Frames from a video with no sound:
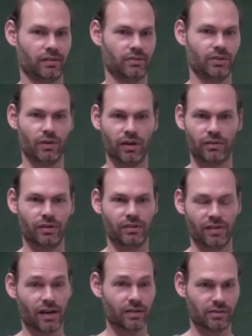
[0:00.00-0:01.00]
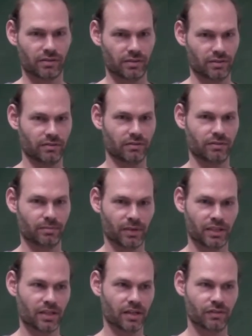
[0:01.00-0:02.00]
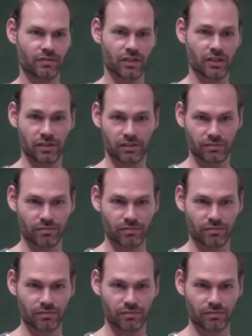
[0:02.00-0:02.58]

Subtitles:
200,000 by the end of the year.